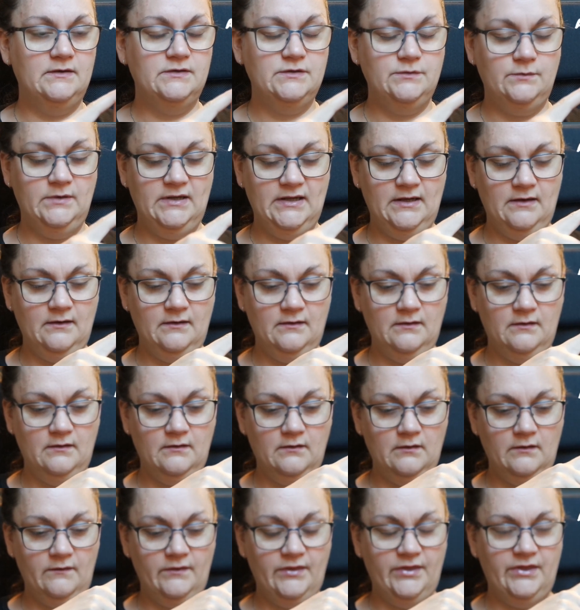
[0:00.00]
doing
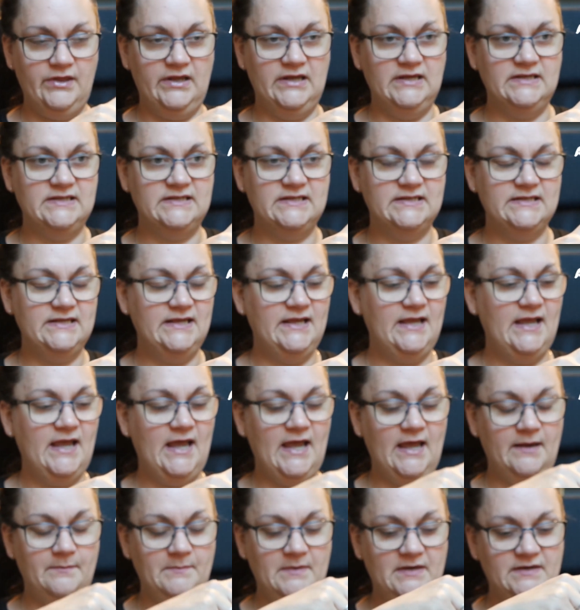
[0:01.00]
all of the things
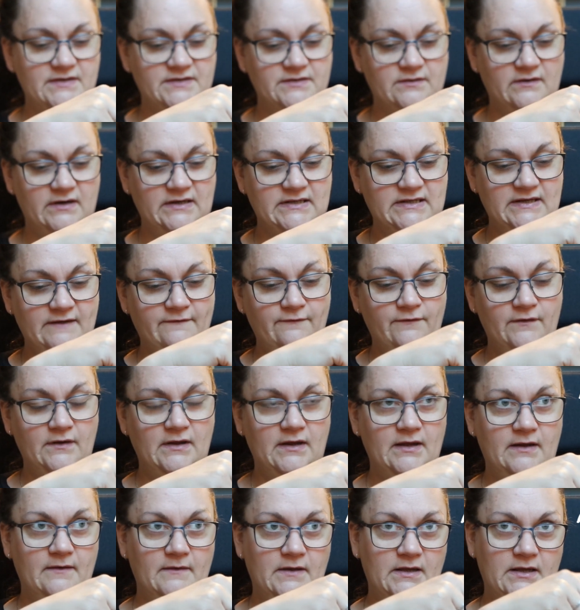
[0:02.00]
administrative,
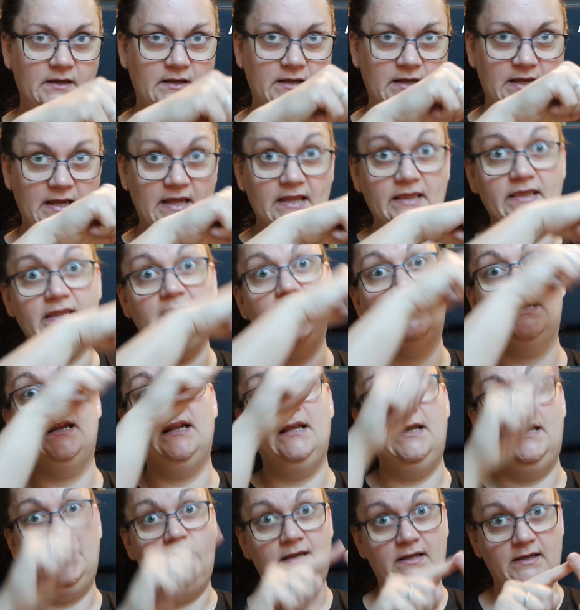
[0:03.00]
and
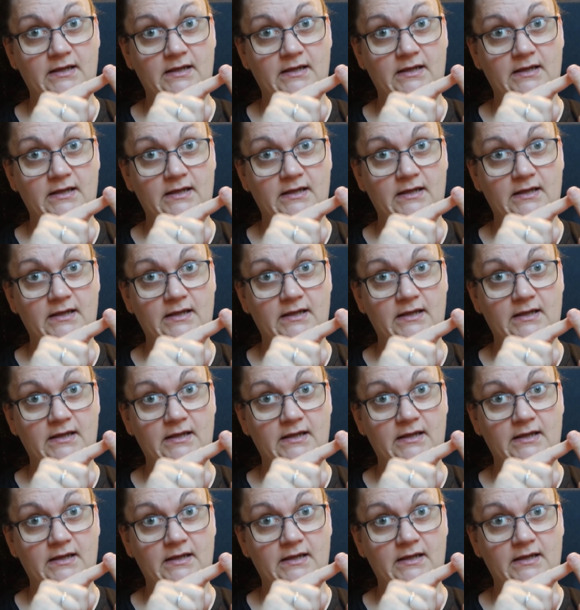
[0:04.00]
then